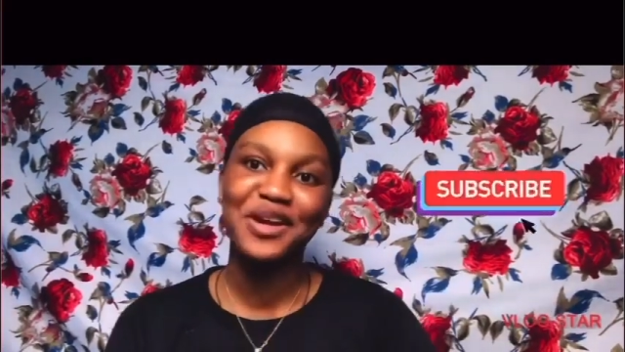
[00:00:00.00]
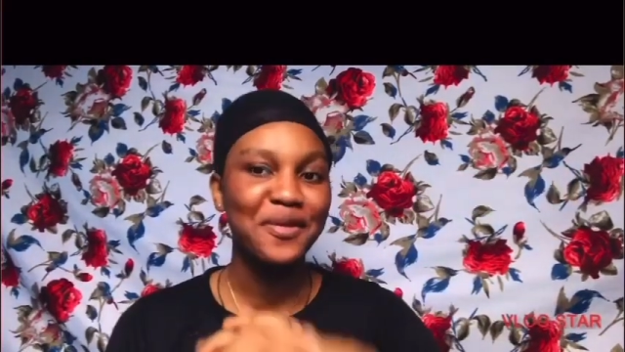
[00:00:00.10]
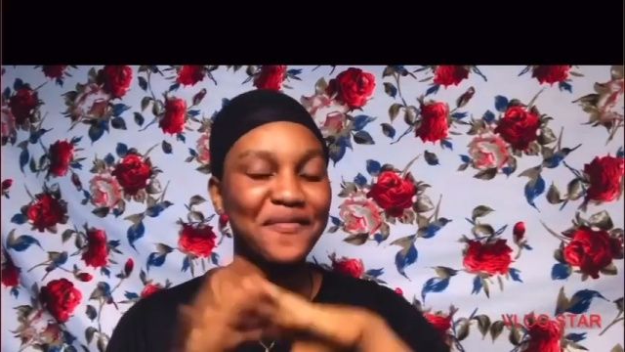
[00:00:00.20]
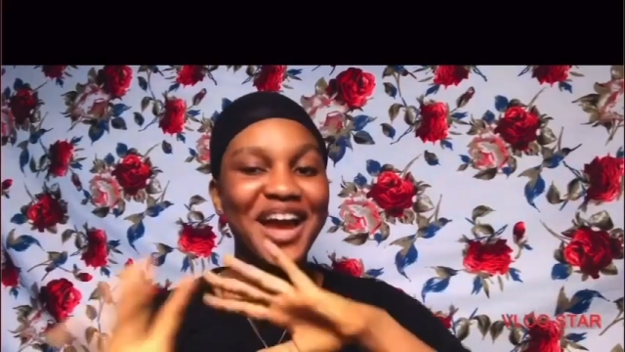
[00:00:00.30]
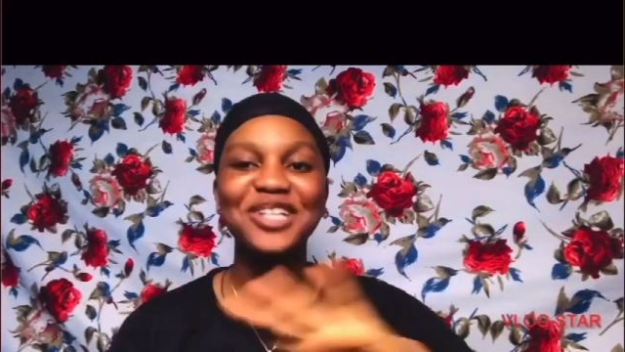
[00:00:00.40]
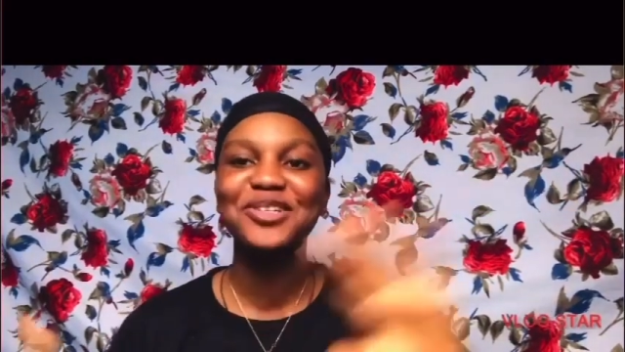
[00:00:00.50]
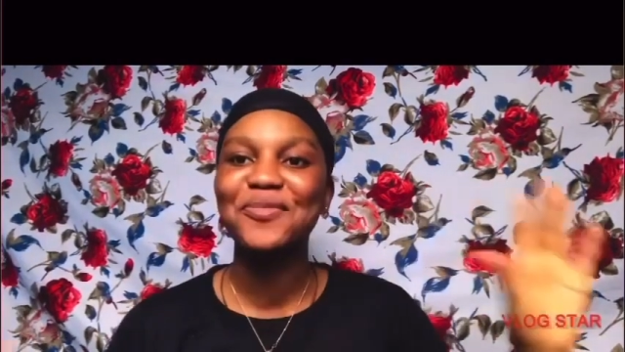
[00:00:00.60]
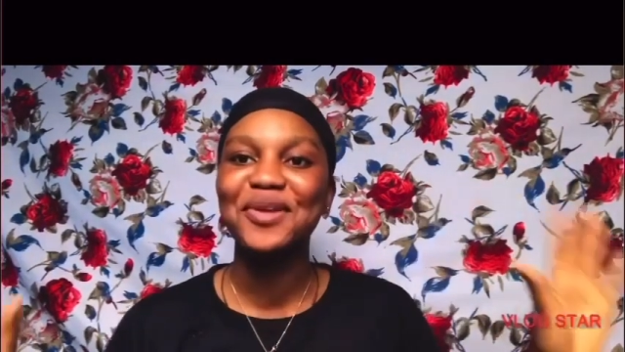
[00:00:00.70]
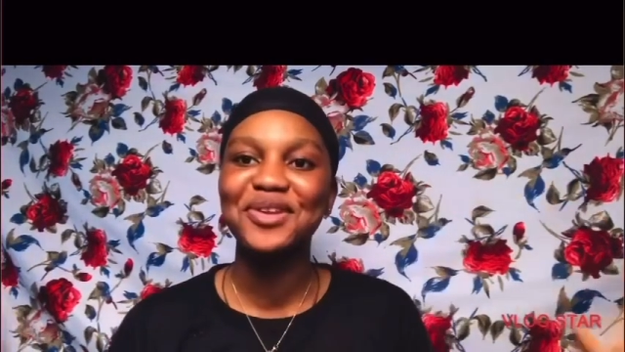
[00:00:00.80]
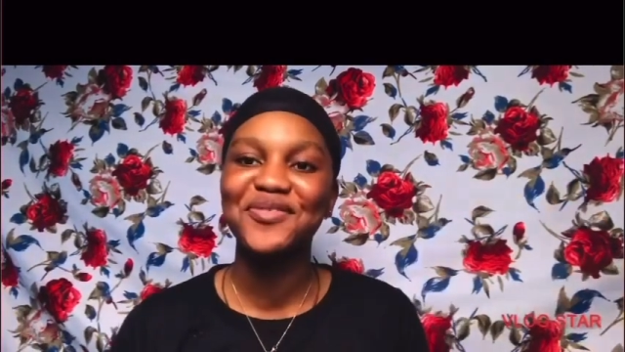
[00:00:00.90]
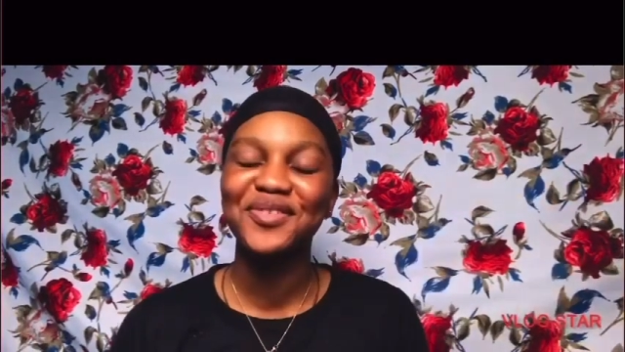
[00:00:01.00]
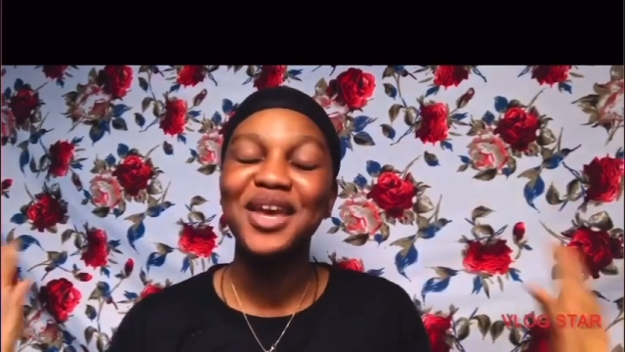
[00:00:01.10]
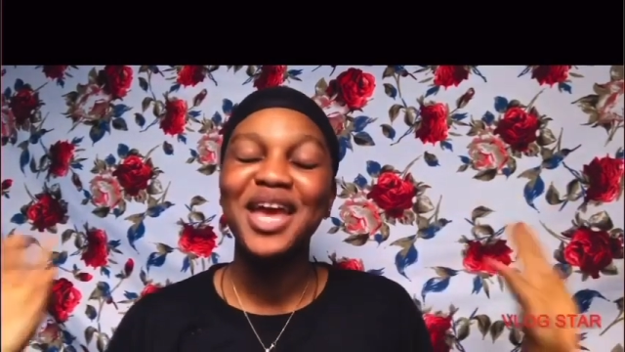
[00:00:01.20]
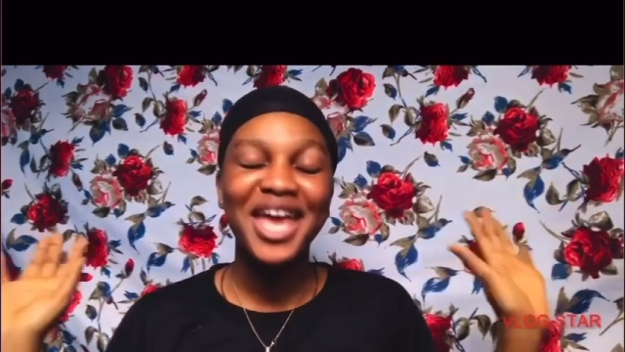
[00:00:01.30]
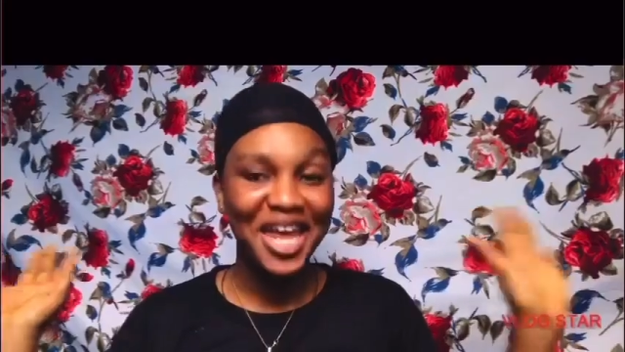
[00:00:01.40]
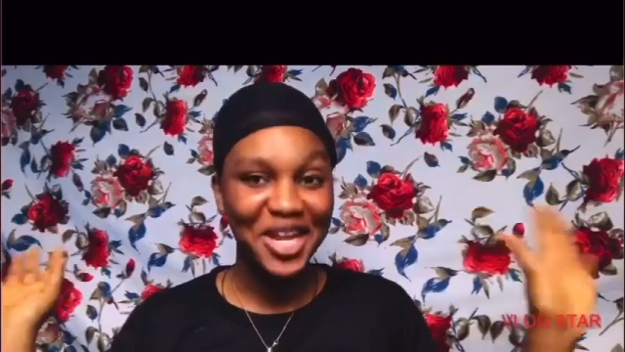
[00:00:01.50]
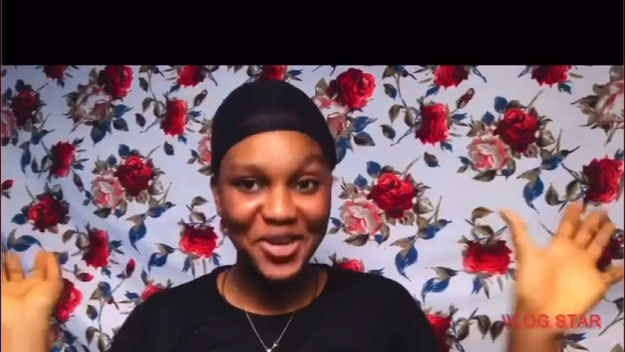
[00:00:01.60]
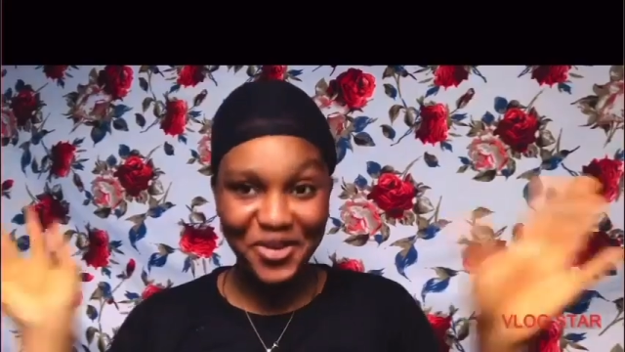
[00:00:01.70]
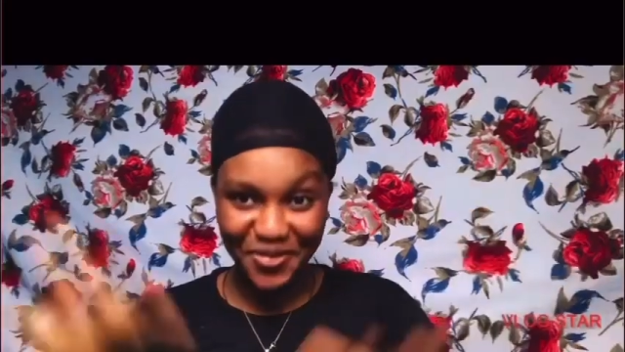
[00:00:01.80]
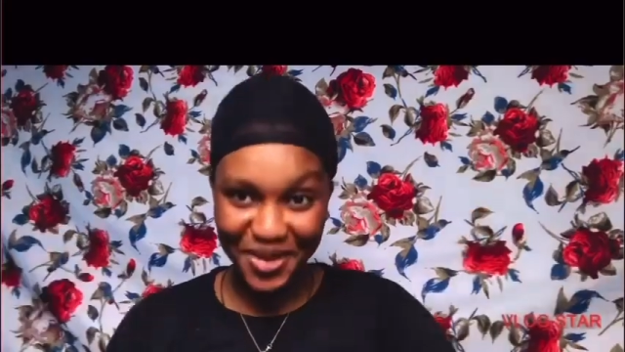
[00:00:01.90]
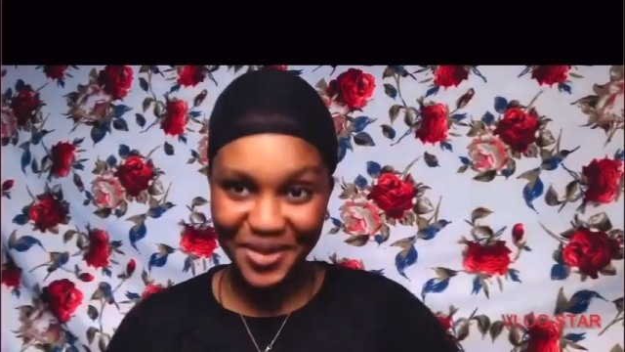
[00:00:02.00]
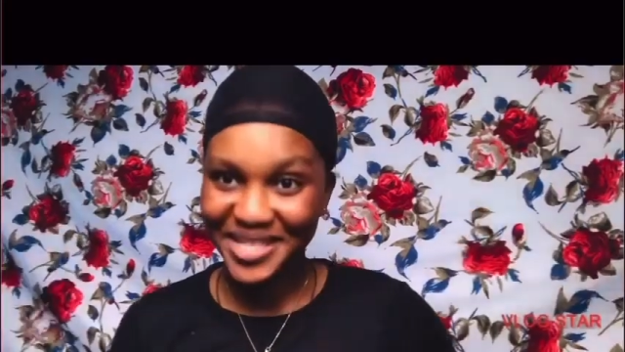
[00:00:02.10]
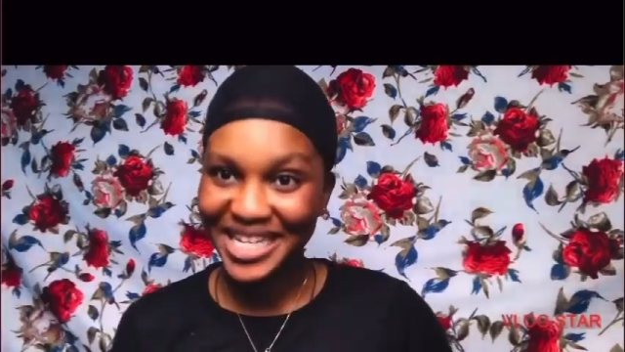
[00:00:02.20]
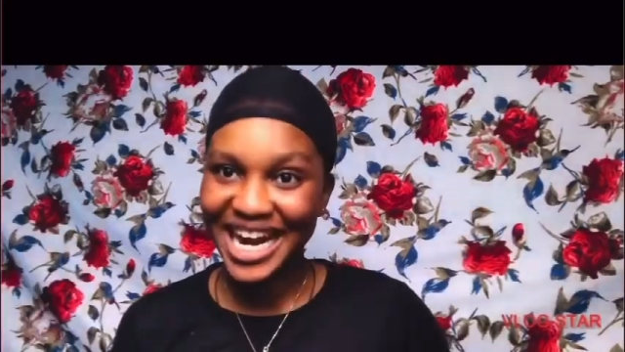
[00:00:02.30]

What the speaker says: whenever I drop a new video. So guys.